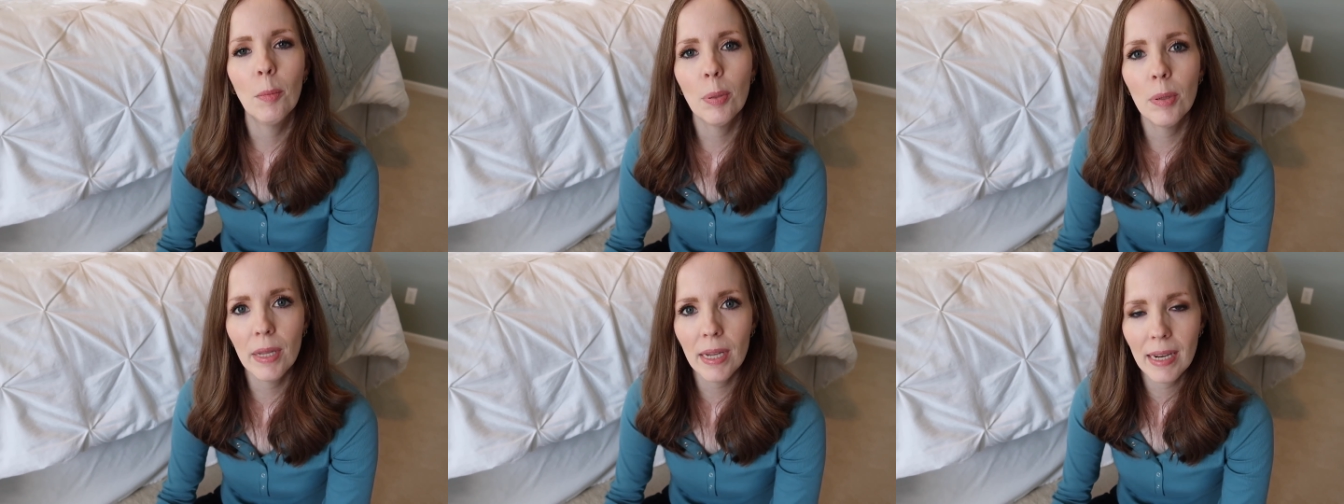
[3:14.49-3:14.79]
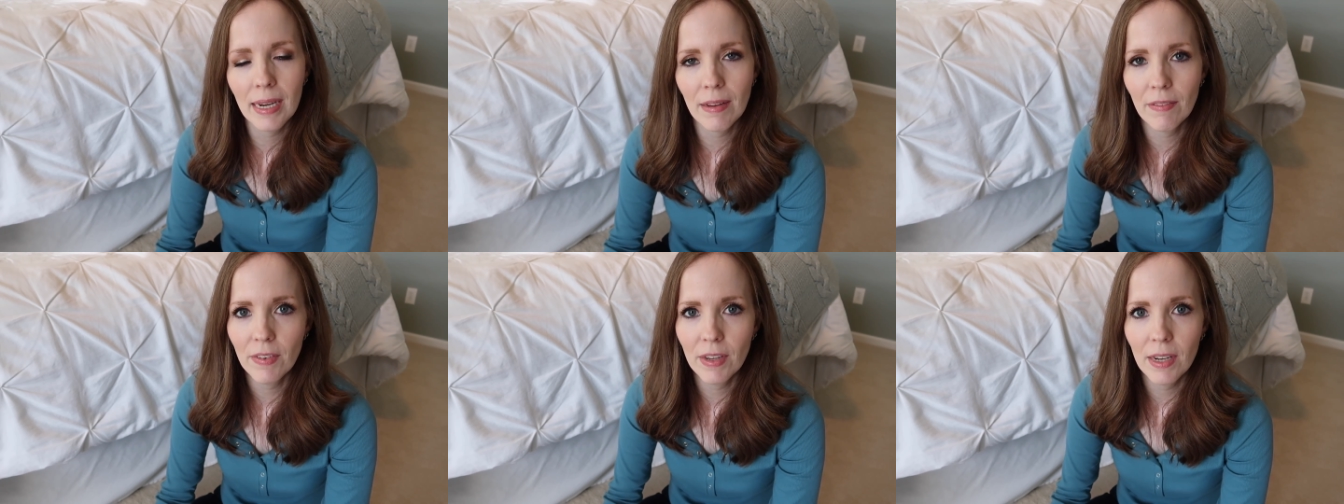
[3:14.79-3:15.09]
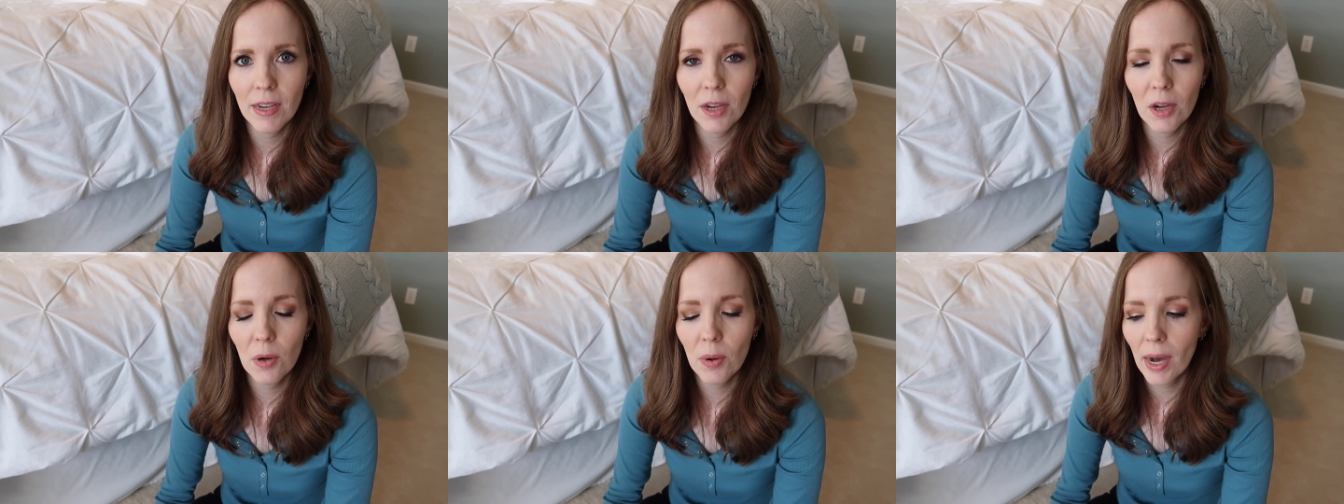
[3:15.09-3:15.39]
planning
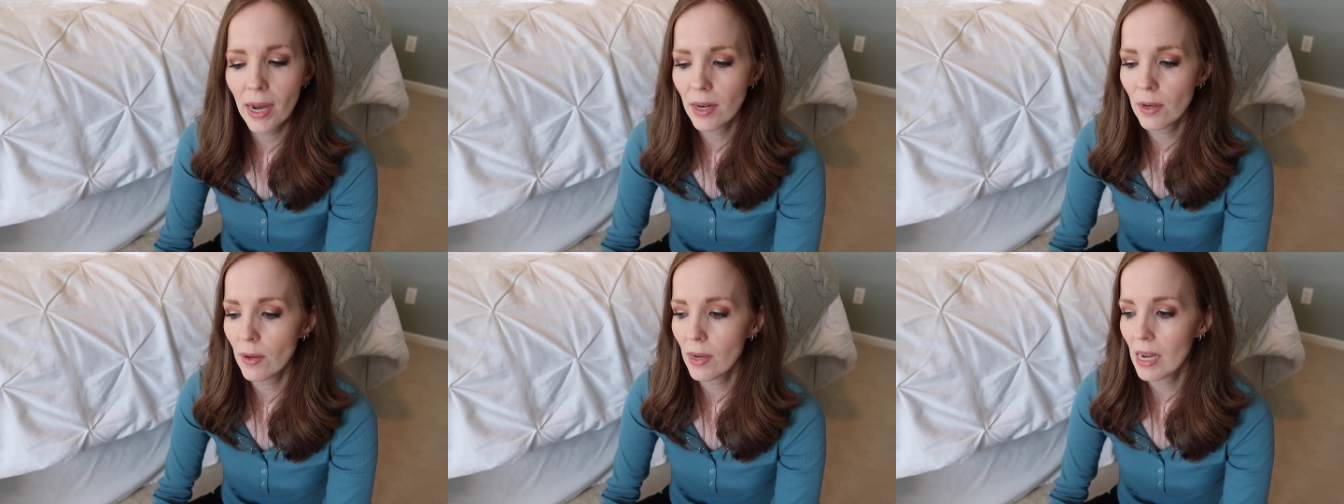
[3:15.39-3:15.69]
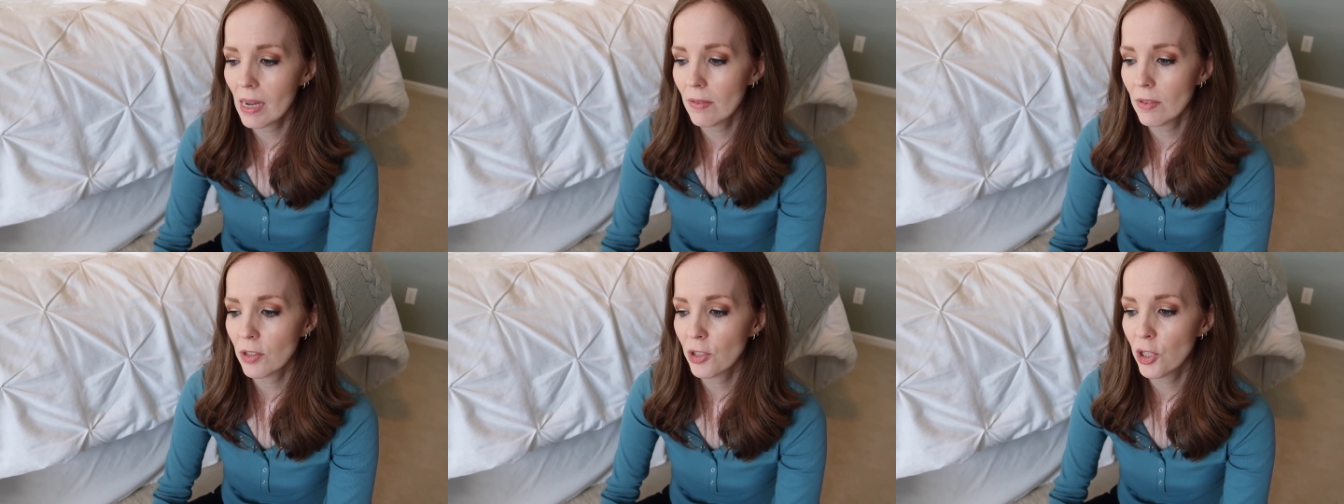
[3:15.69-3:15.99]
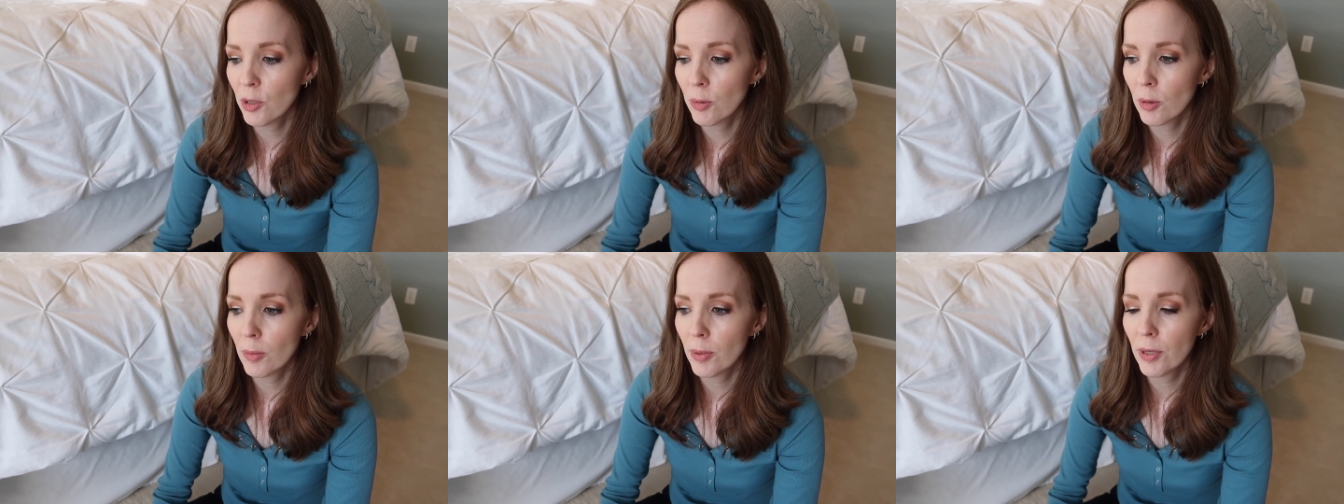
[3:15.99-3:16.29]
video. I don't have a
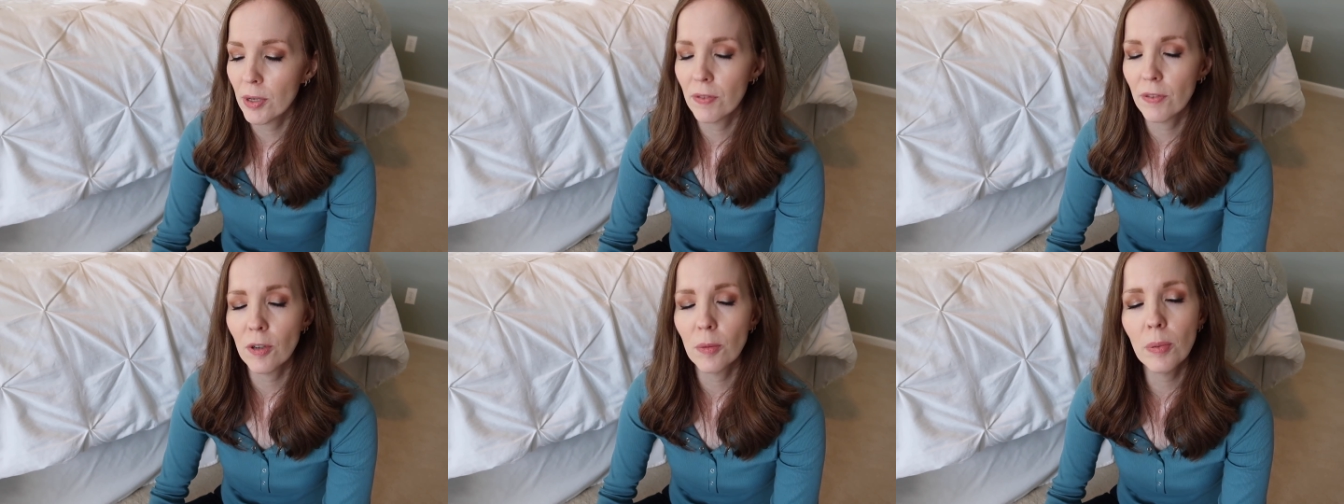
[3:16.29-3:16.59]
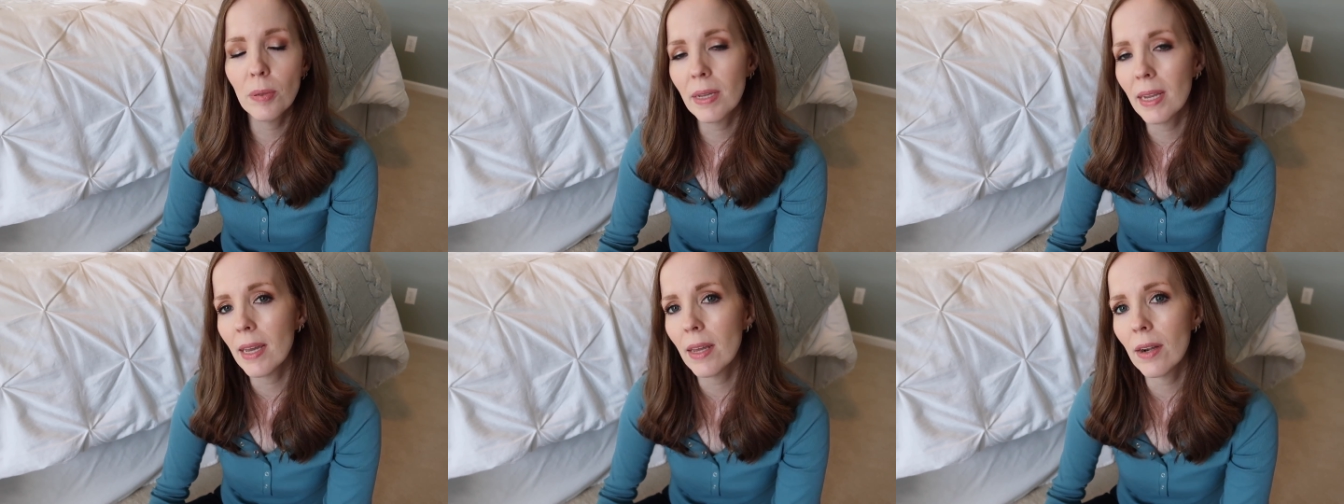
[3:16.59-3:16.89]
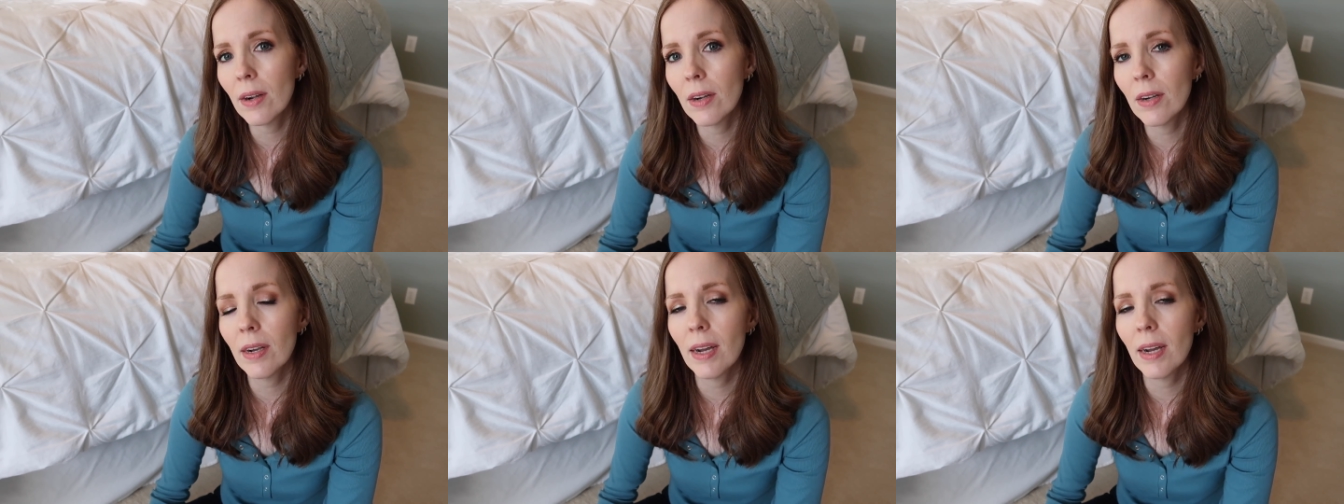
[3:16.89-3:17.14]
super beautiful planner.